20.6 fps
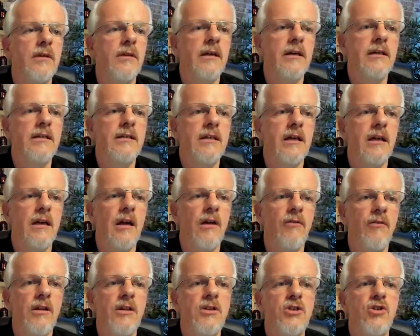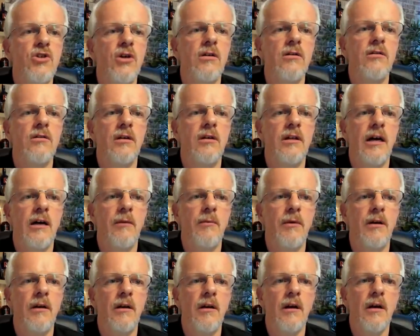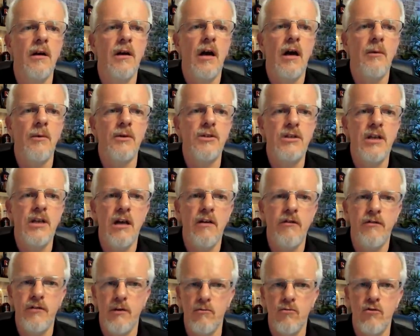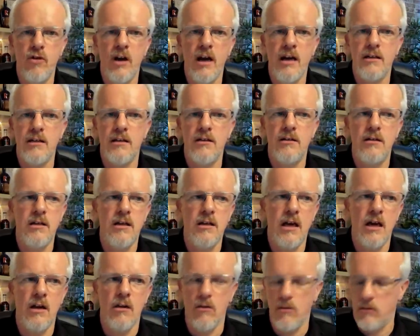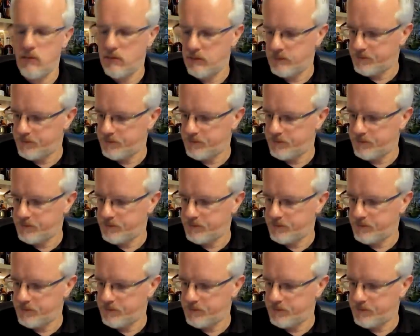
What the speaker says: saying, I really struggled on that one. I will say from red to yellow.